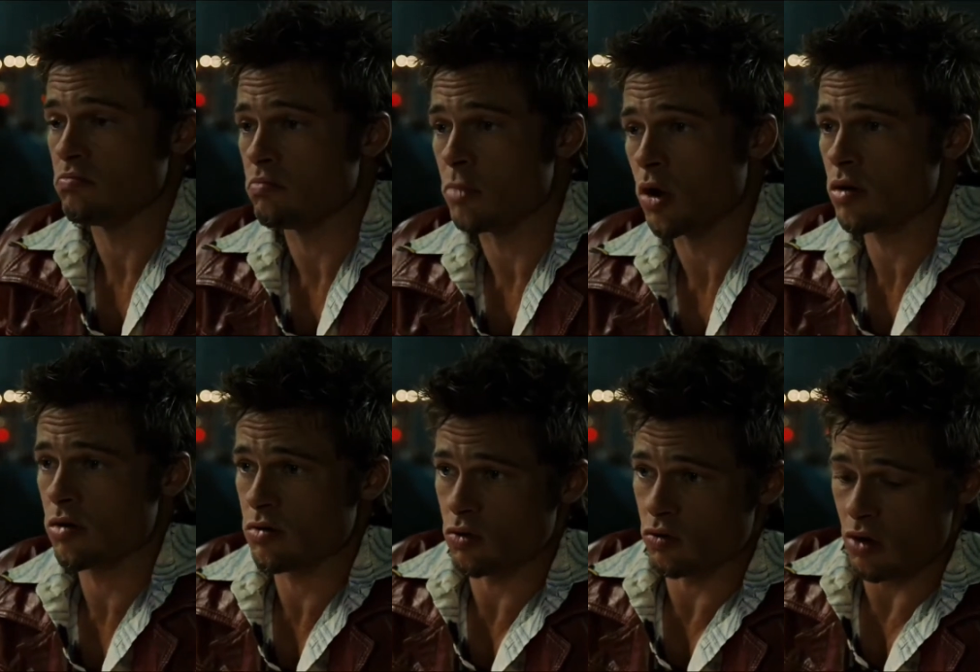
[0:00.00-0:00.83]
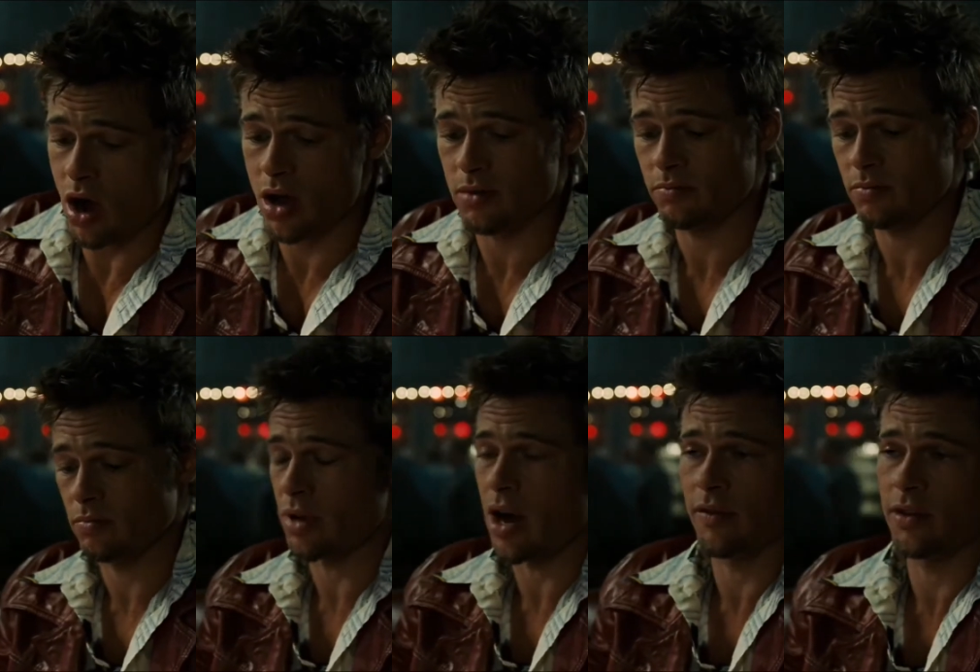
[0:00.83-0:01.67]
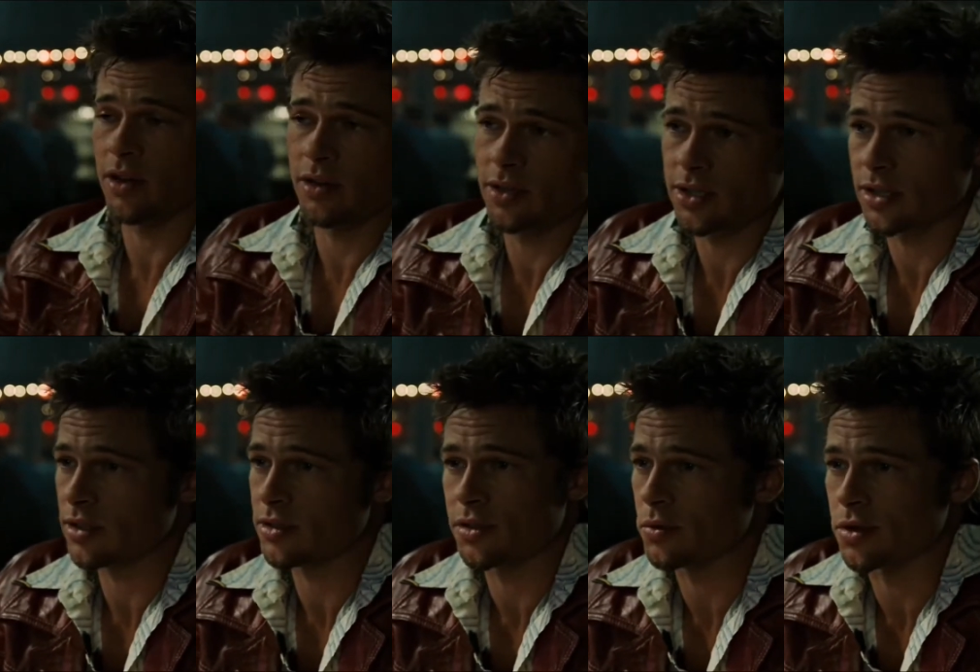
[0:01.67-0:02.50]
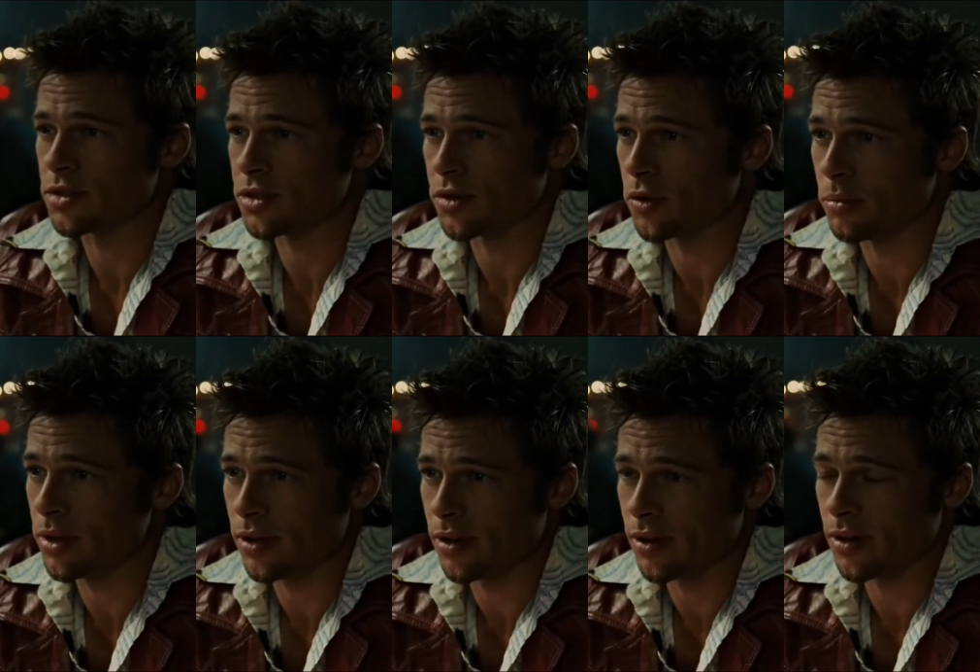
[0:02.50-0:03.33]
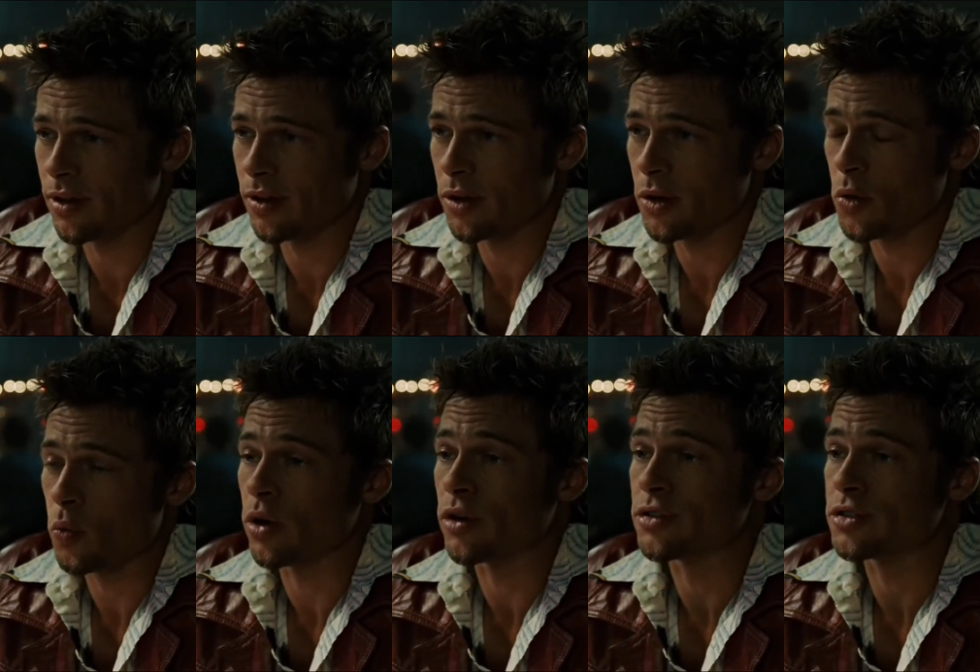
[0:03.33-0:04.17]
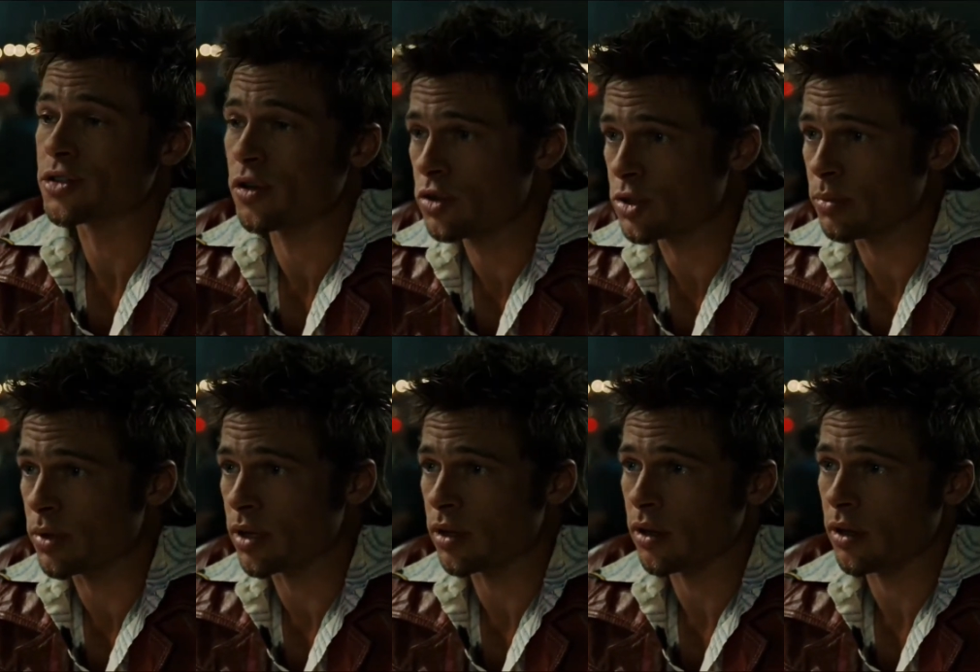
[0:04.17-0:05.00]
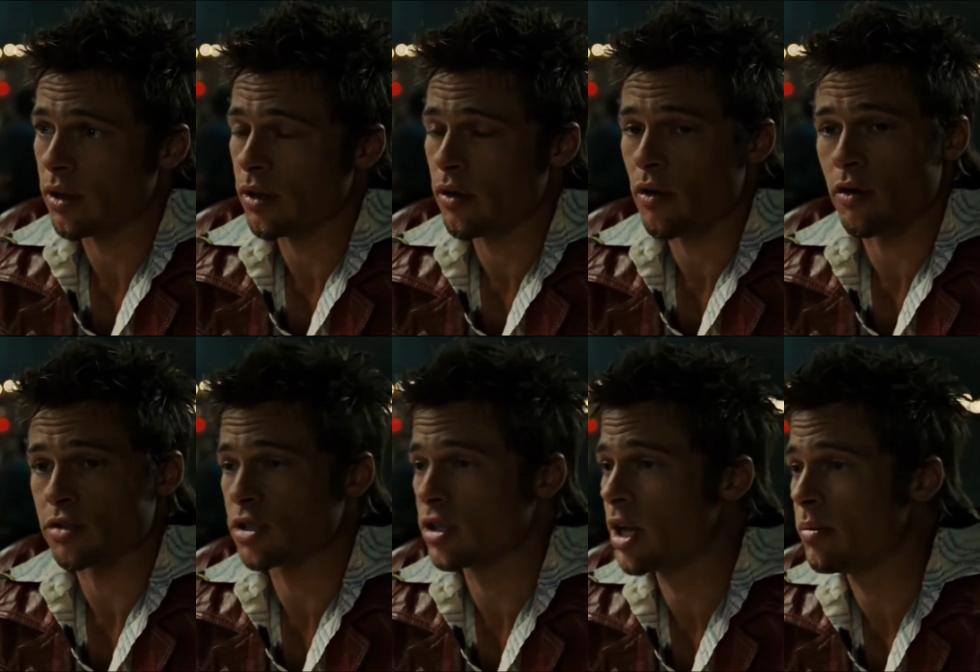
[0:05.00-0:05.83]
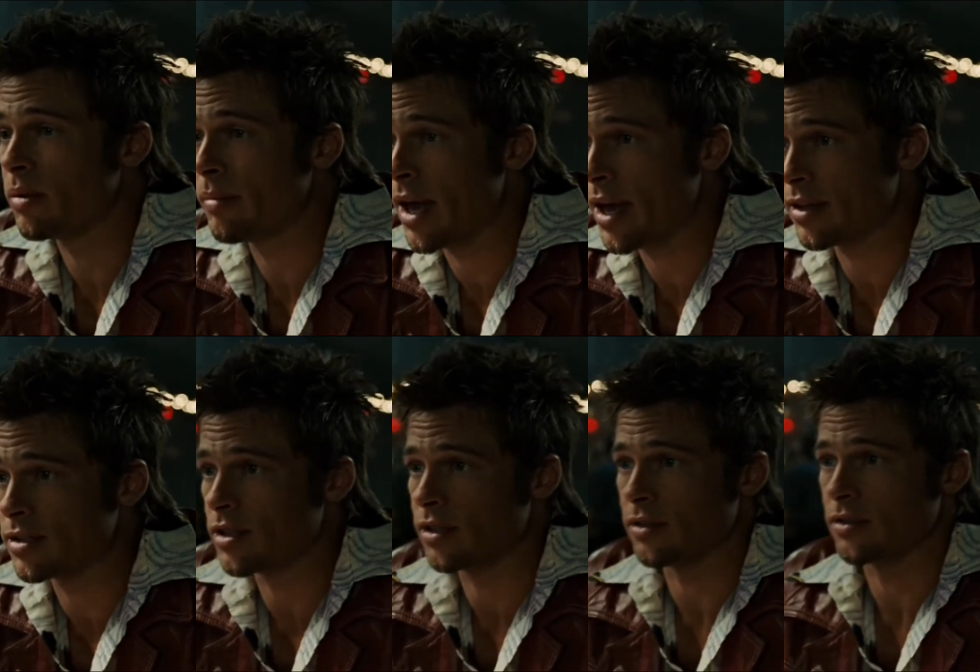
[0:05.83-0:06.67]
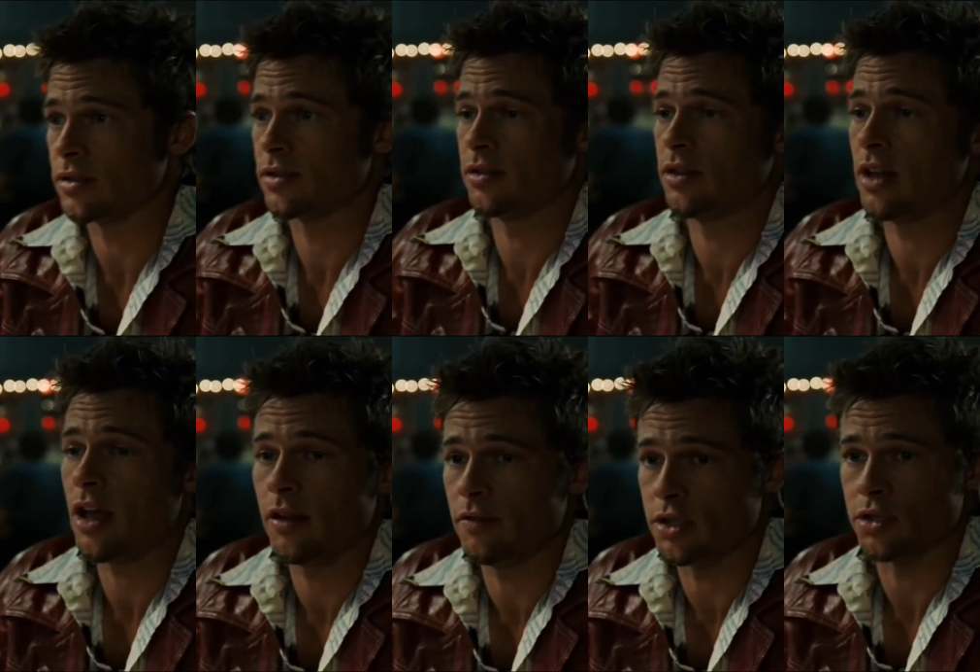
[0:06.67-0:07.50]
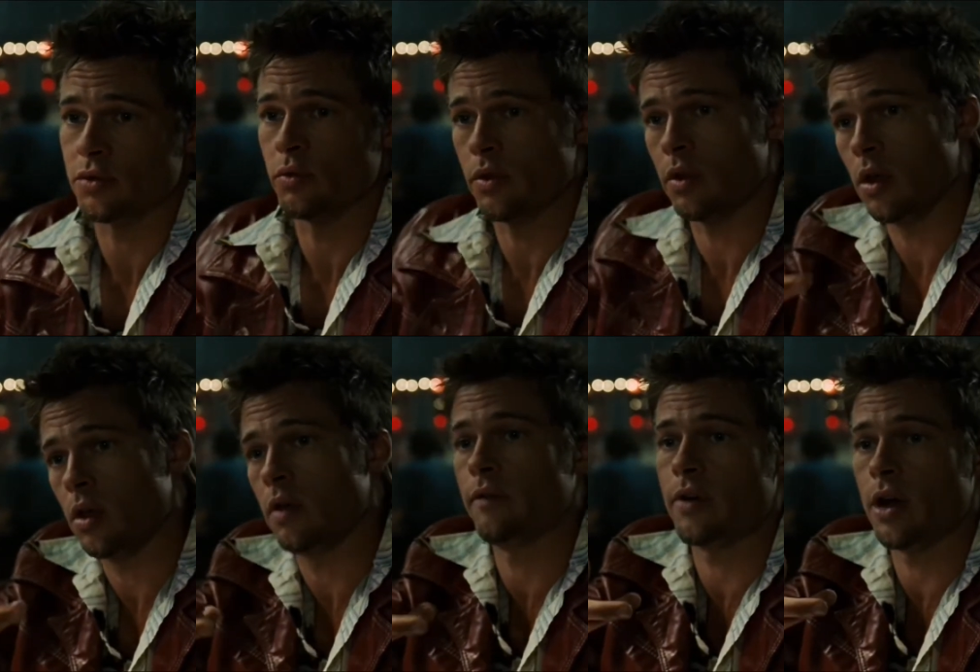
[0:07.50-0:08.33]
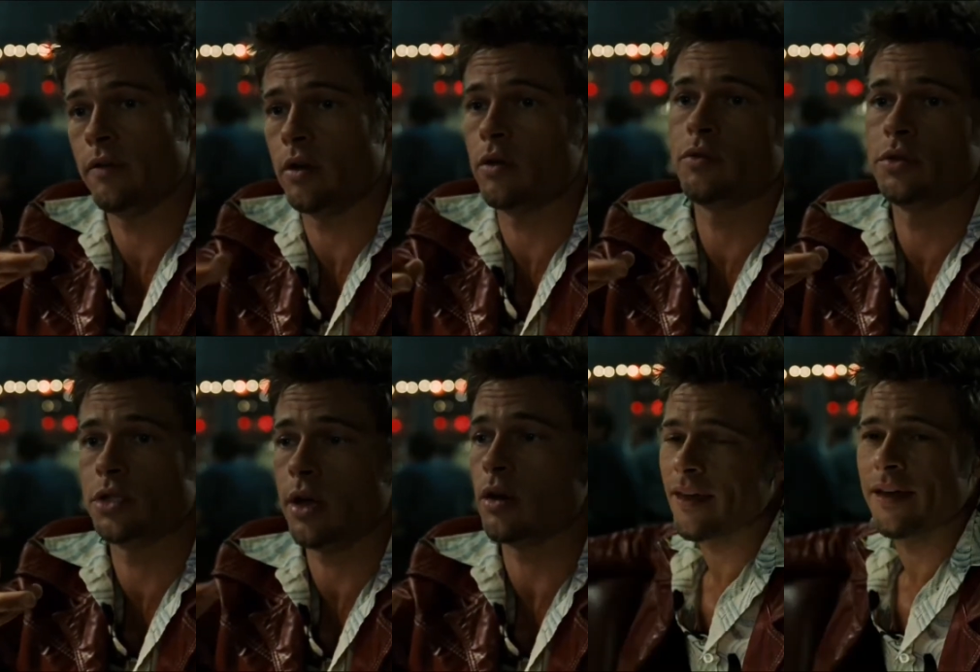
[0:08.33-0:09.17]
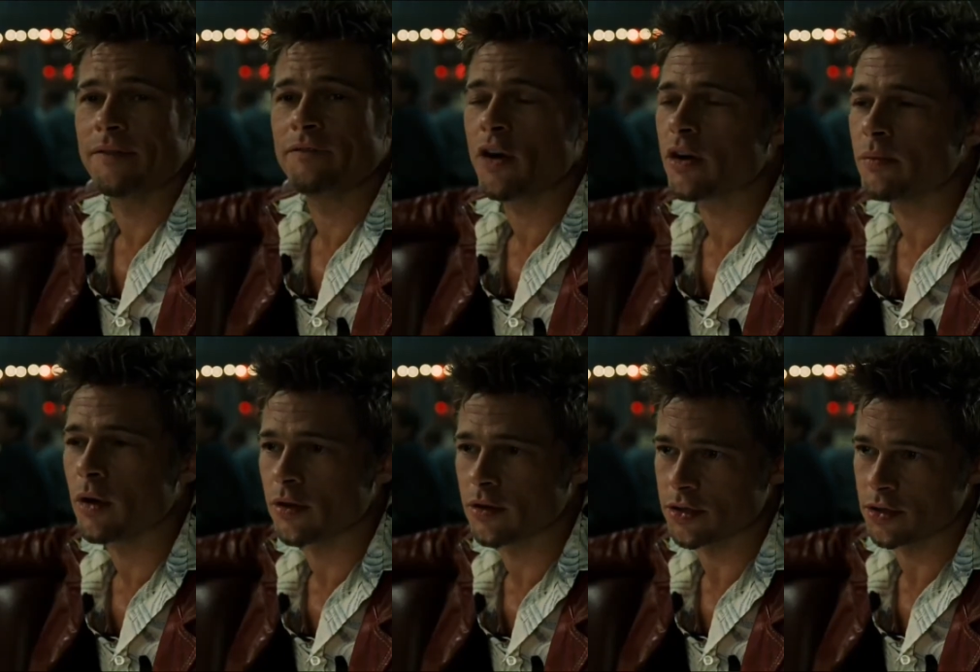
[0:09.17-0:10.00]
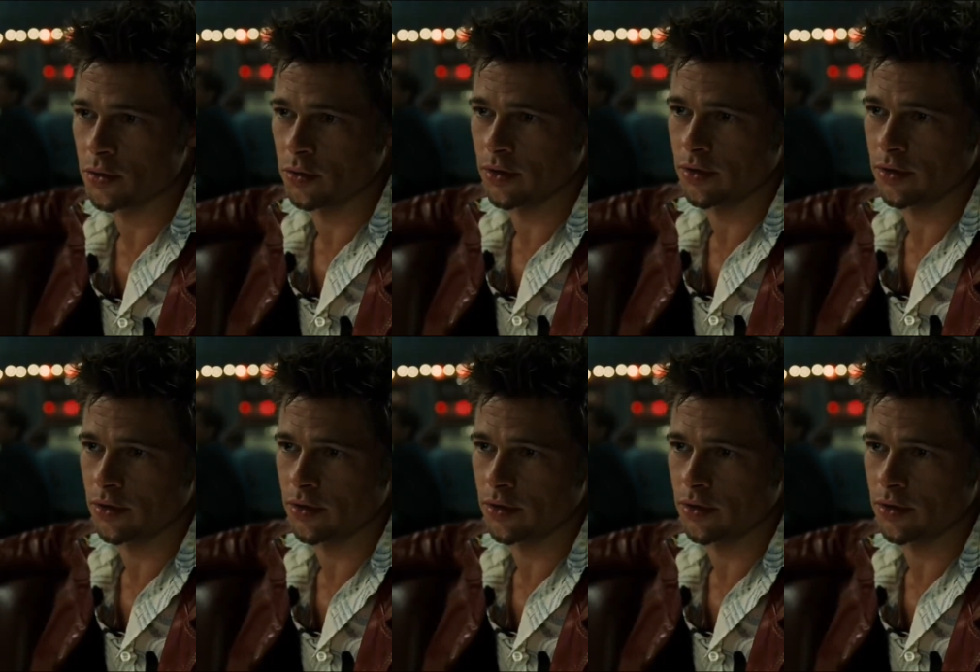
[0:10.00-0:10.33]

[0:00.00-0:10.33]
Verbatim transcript: Murder, crime, poverty, these things don't concern me. What concerns me are celebrity magazines, television with 500 channels. Fuck Martha Stewart.